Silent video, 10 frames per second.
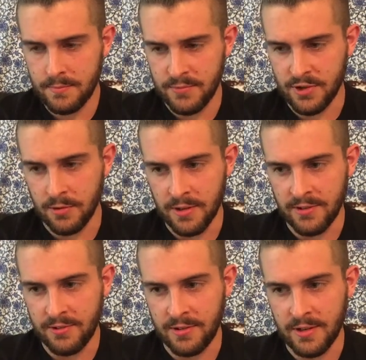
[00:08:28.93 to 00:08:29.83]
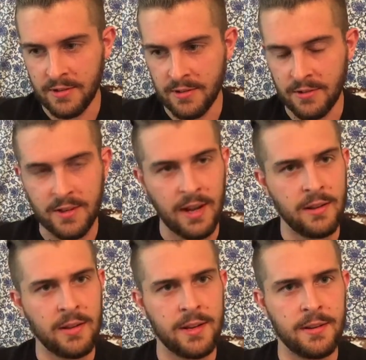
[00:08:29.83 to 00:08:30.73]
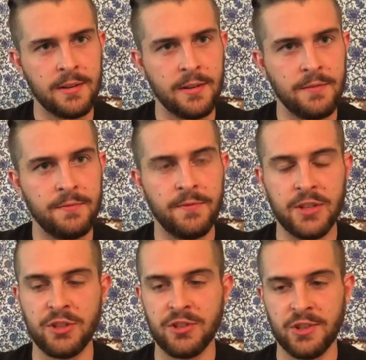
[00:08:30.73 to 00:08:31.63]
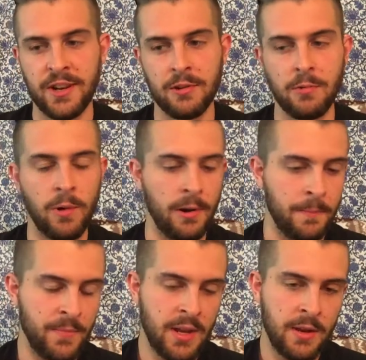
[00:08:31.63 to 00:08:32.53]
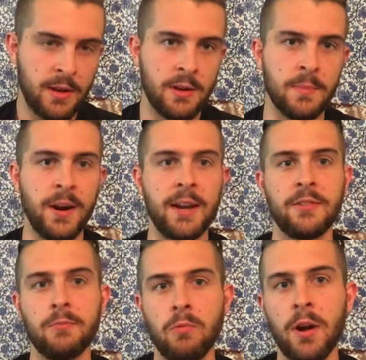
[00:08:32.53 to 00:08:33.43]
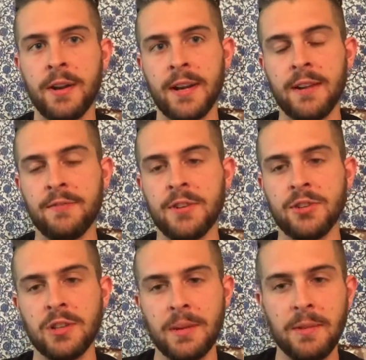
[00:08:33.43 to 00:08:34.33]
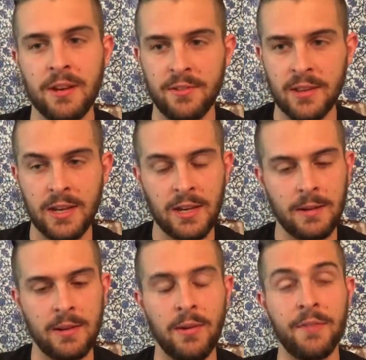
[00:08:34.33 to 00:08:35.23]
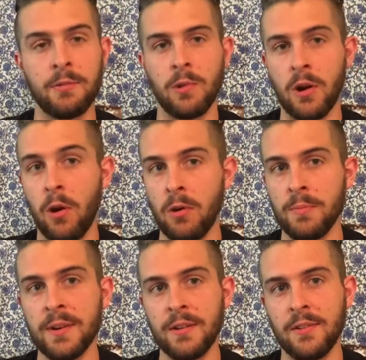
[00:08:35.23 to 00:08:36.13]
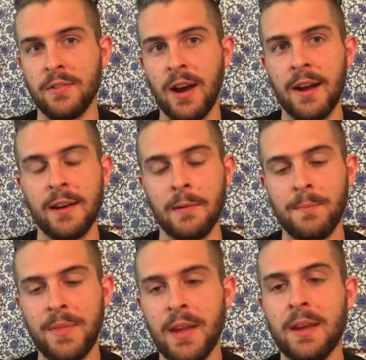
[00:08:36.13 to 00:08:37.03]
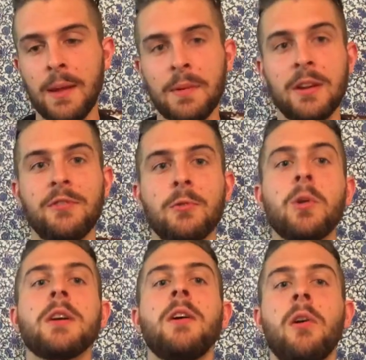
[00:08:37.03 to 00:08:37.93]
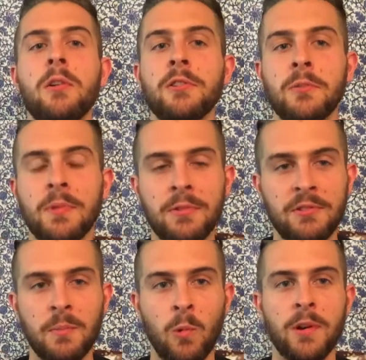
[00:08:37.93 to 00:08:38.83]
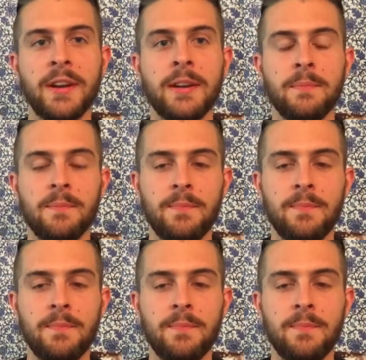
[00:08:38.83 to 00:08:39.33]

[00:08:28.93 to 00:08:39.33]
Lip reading: So this is kind of like a vicious cycle where your body's running inefficiently because of the heat. You have to work harder because it's hot out, and because you're working harder, you're producing more heat,